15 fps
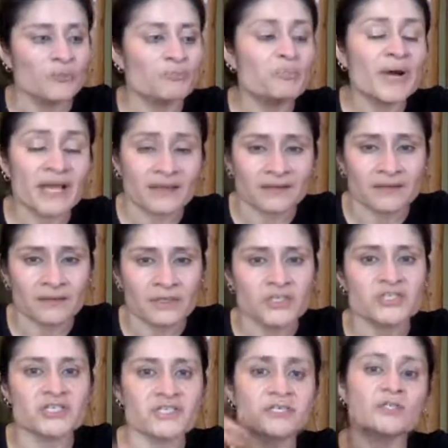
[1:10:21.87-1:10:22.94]
But
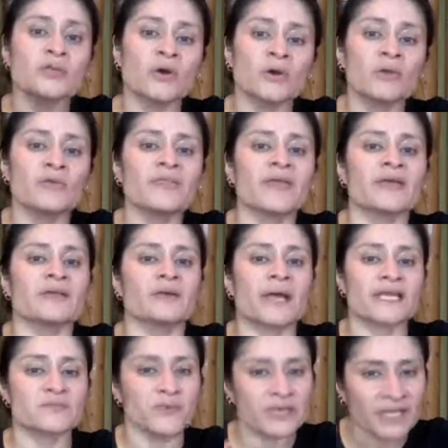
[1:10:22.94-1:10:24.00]
just know that,
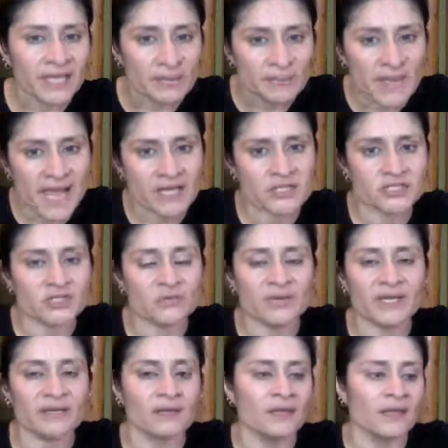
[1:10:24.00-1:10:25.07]
guys, we're going to get back to
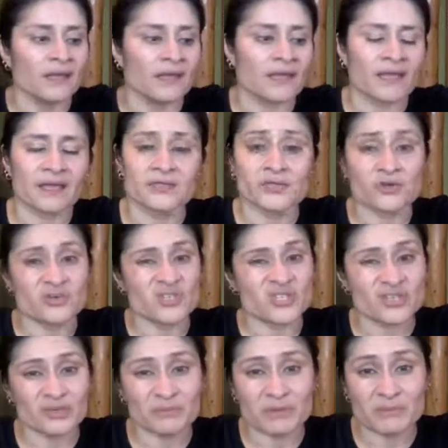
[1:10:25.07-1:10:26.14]
it and your
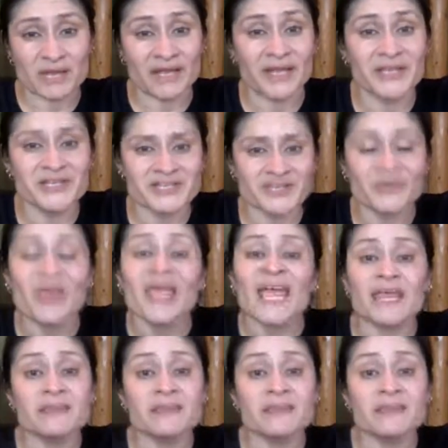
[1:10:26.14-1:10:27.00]
coaches are going to be behind you.